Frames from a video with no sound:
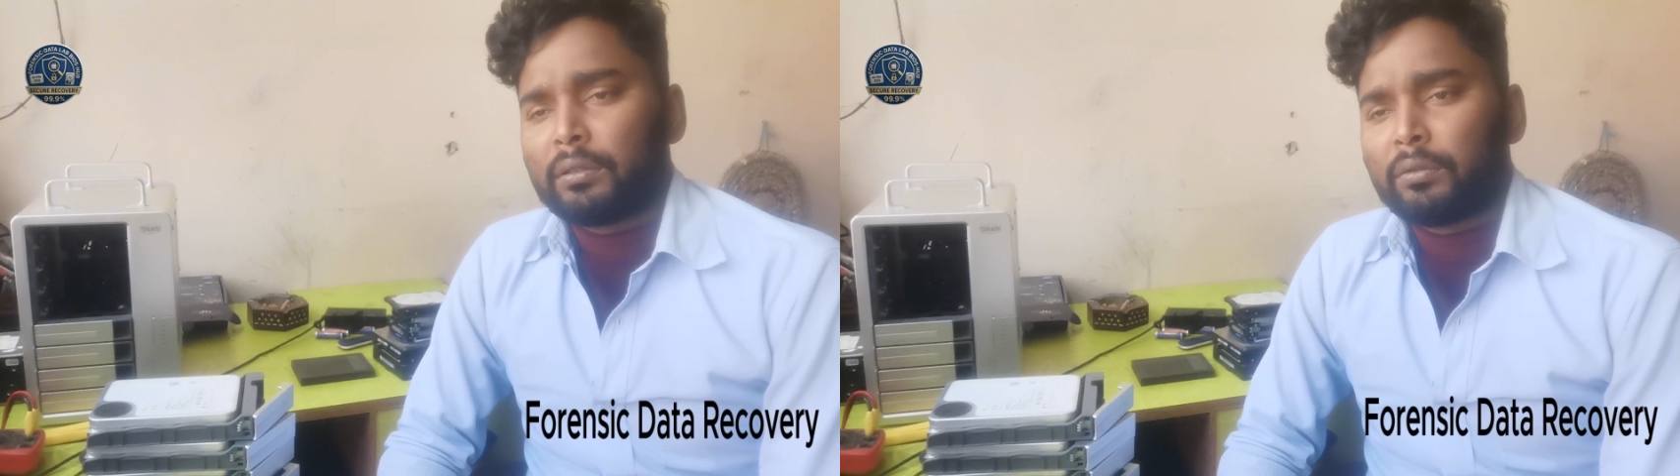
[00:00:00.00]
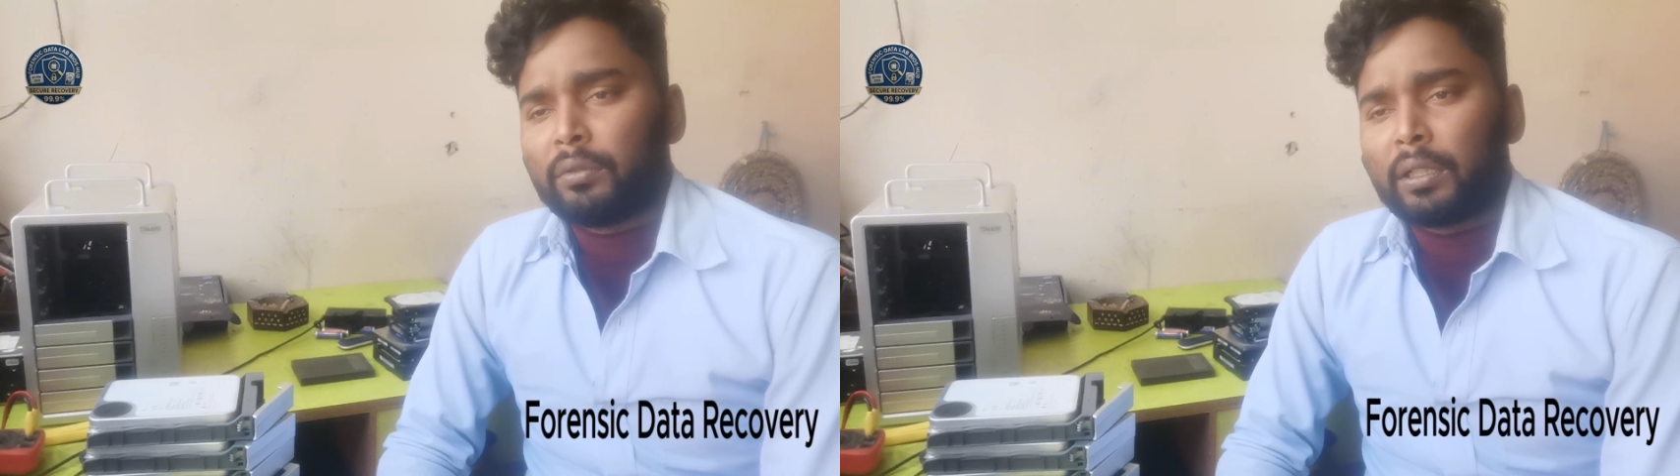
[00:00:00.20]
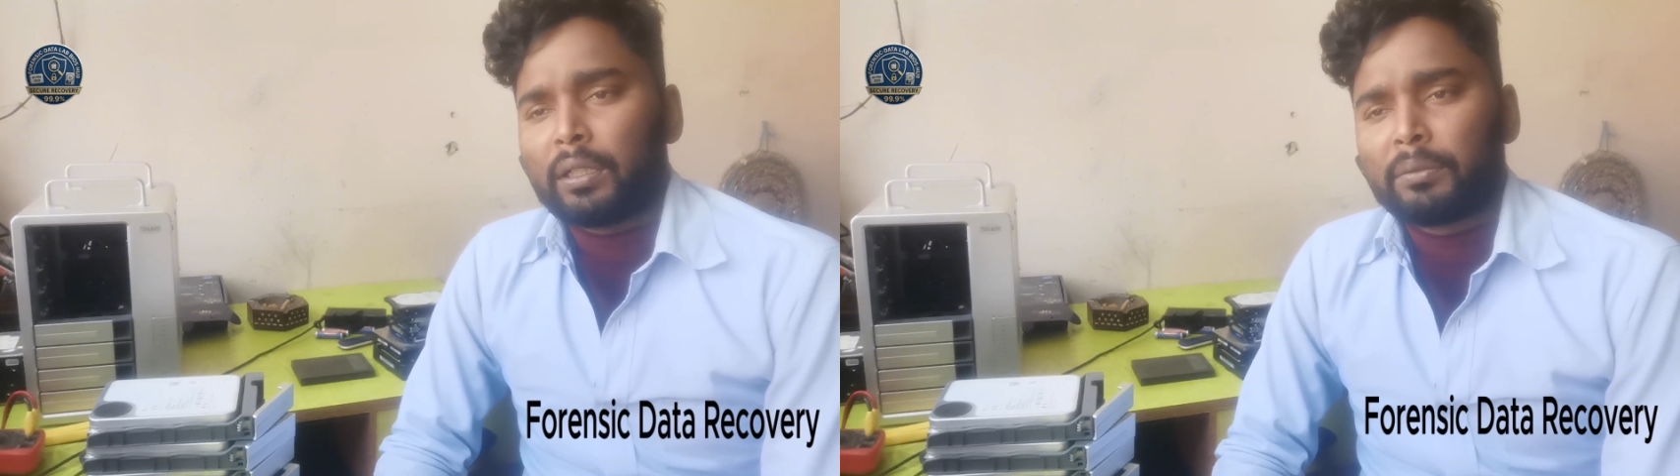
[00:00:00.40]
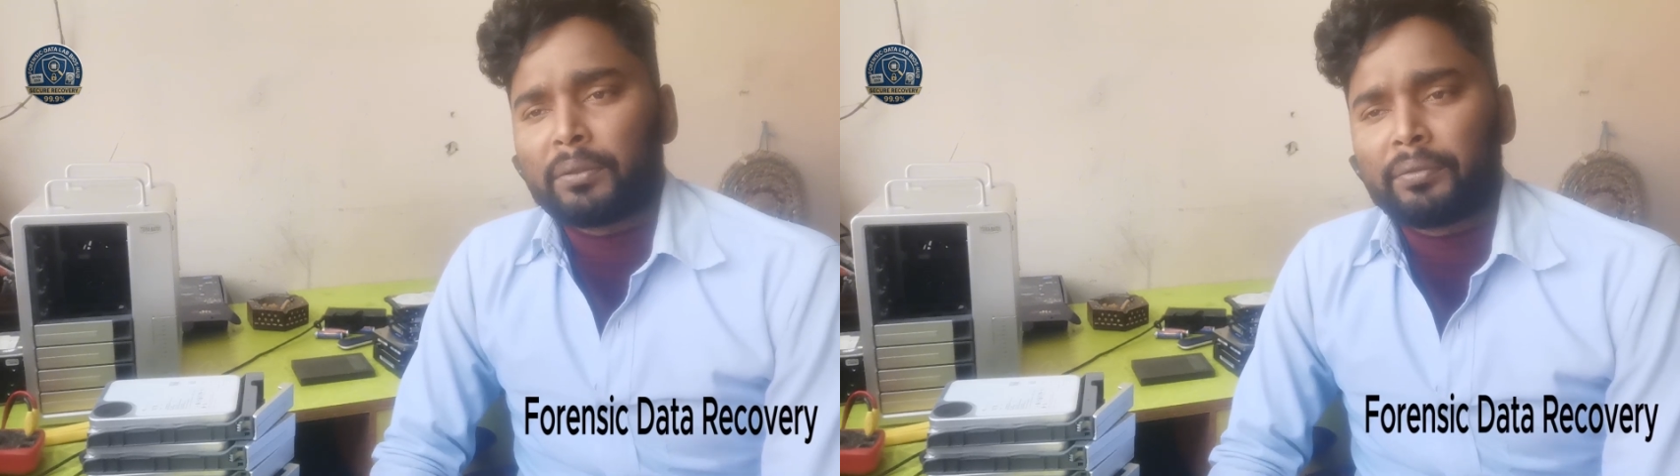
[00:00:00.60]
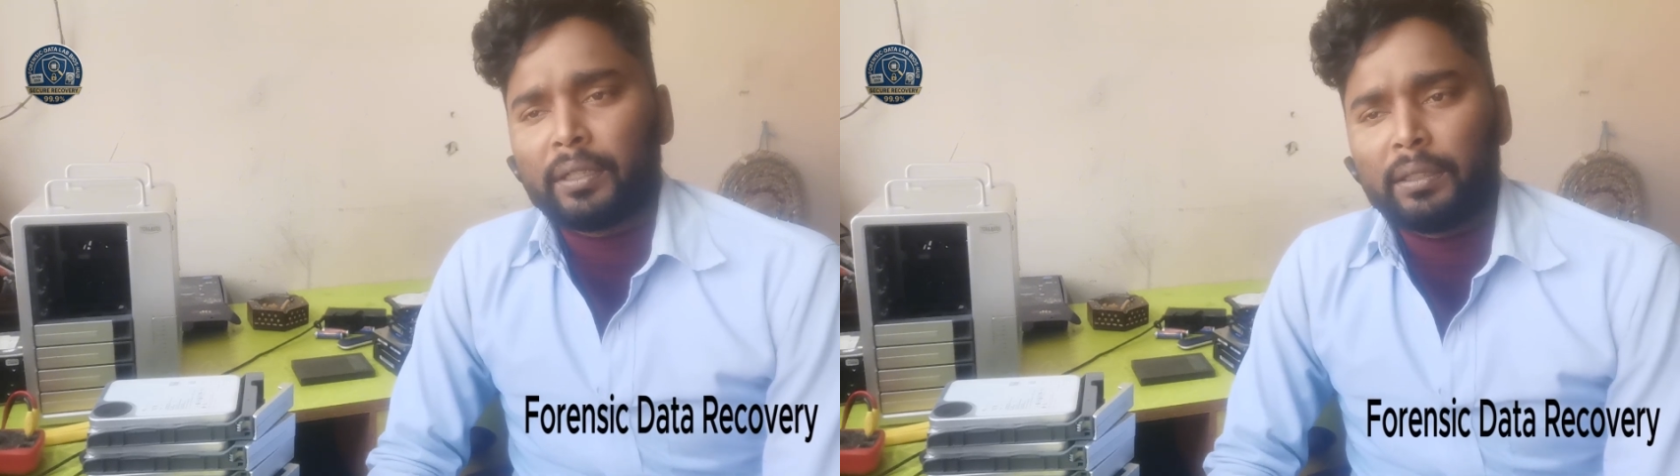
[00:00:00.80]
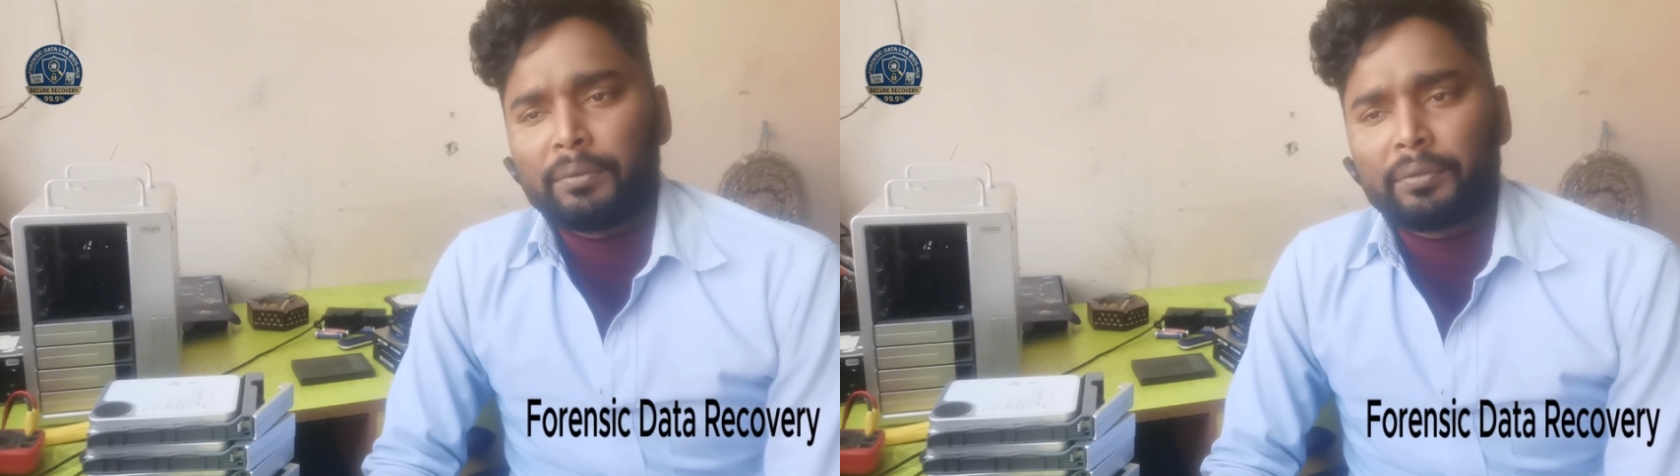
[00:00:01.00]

one of the friend